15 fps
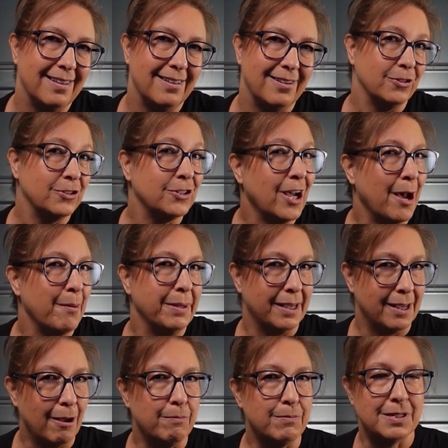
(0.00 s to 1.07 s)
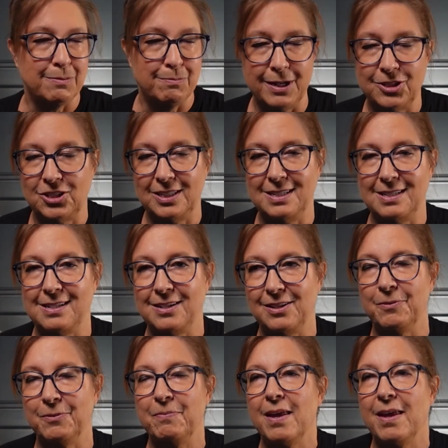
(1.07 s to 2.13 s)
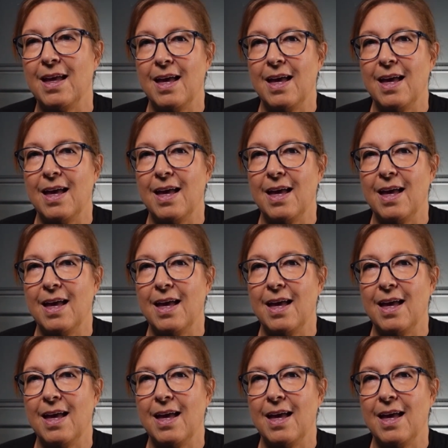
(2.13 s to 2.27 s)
your job becomes much easier.